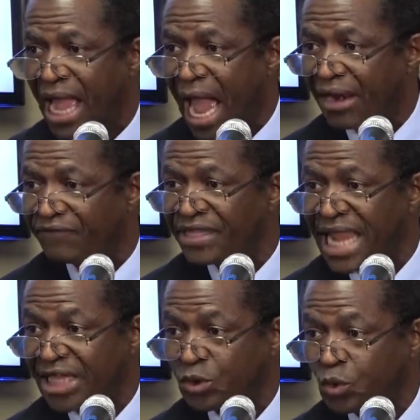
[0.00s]
out of in
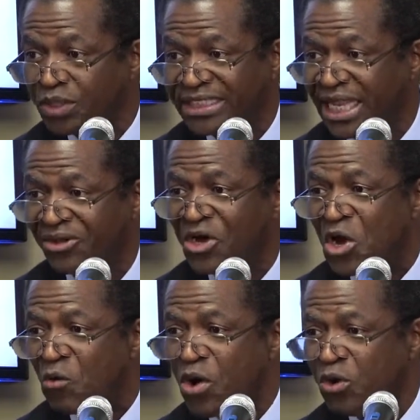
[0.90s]
our school they said, look,
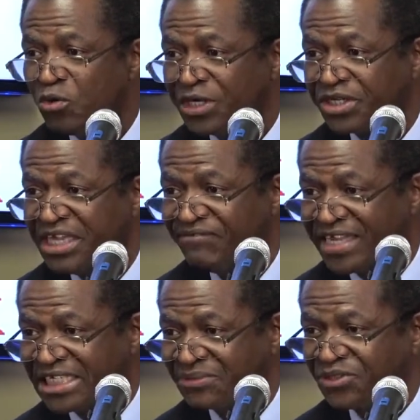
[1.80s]
we don't want to eat
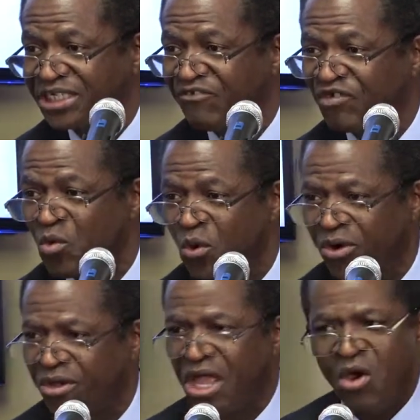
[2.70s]
vegetables that drink
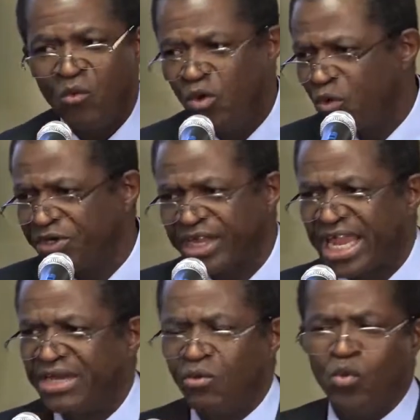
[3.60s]
water. We don't want to
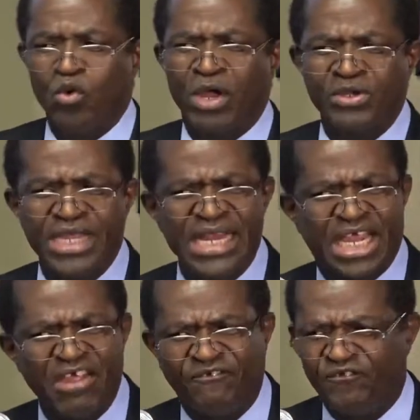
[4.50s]
keep, we don't want to eat a
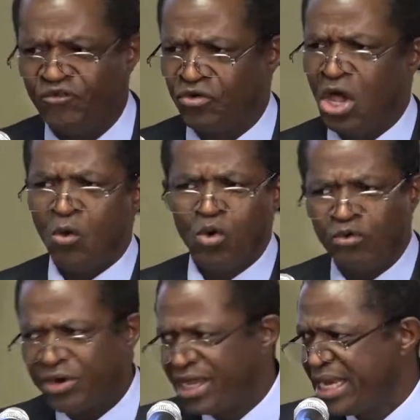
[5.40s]
king food. We don't
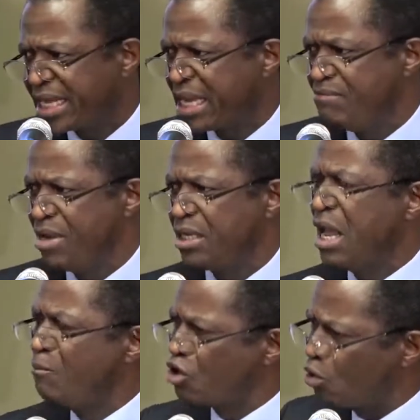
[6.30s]
want to eat a king meat
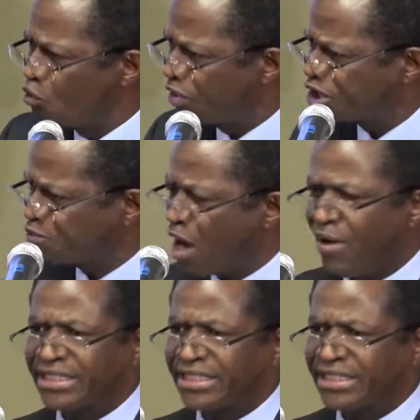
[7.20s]
because we want to spoil